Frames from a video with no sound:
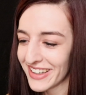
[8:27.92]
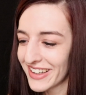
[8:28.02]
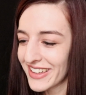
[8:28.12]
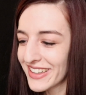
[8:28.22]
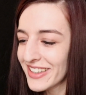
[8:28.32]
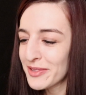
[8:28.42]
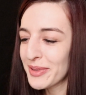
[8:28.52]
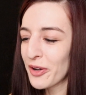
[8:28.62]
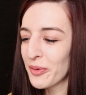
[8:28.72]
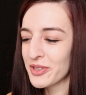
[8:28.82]
There needs to be
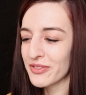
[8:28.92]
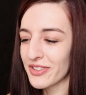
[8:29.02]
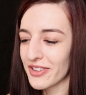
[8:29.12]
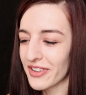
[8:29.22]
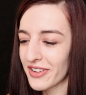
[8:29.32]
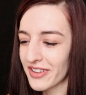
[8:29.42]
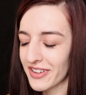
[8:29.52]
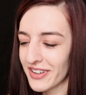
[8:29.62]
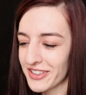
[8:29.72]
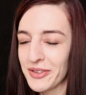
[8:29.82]
an option for
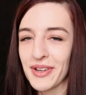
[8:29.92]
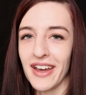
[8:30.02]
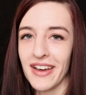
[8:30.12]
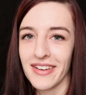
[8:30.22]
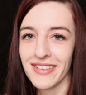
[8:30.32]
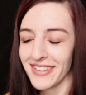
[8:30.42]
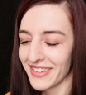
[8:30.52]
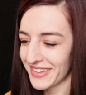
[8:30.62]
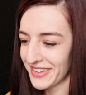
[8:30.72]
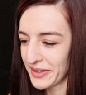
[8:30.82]
I don't care,
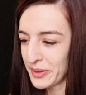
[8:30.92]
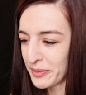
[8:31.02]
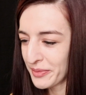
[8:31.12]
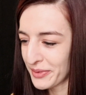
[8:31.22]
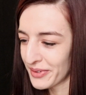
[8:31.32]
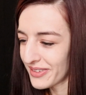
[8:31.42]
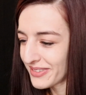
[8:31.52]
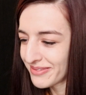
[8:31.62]
or,